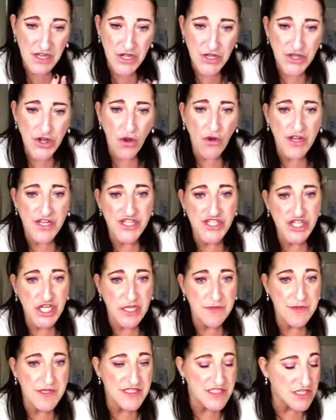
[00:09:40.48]
not as
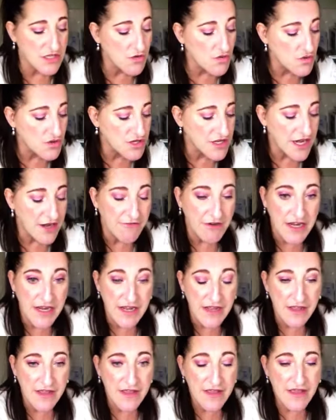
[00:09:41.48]
cheap as the
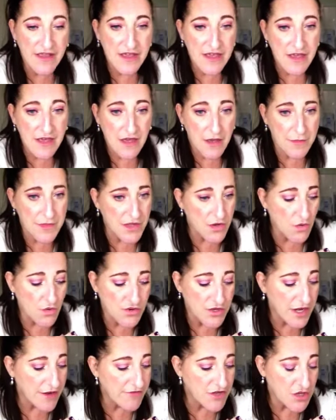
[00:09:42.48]
Ordinary. In the
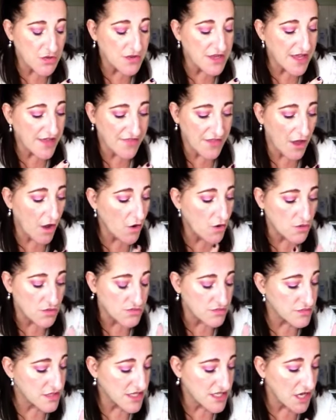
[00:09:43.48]
Ordinary, you can get
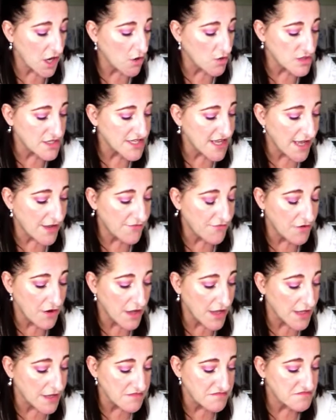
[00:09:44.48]
this whole set for
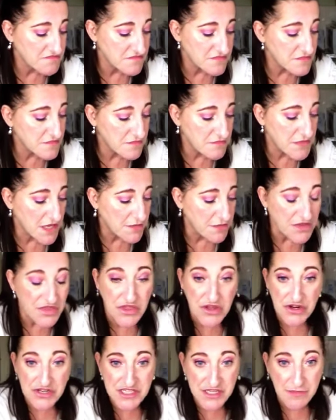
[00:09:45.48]
like maybe
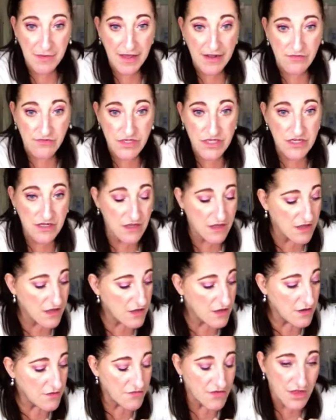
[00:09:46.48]
£30
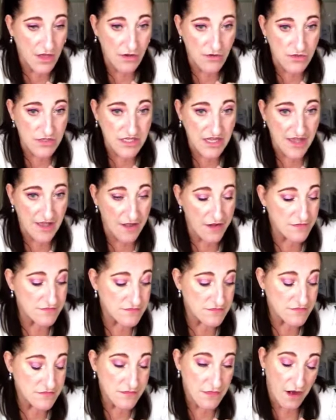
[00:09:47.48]
for the whole set,
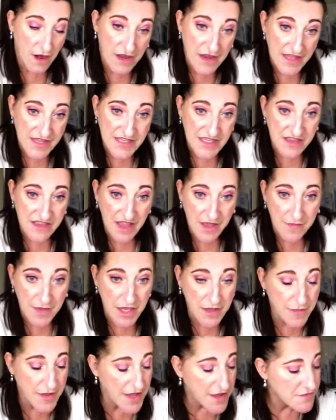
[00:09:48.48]
less than that
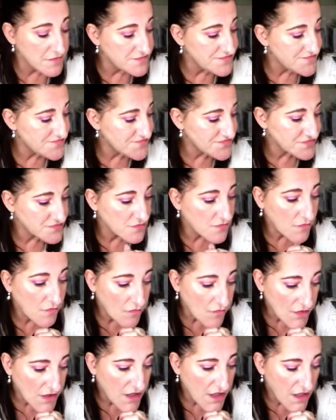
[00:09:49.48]
maybe.
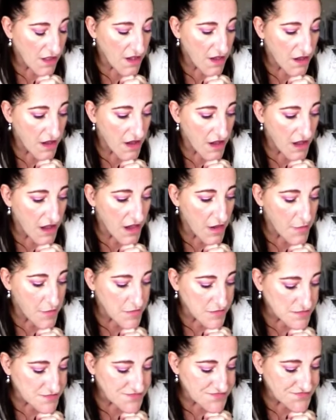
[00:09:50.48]

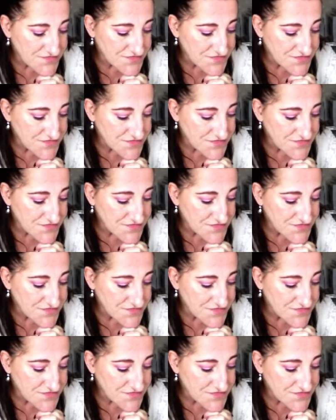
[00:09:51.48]
And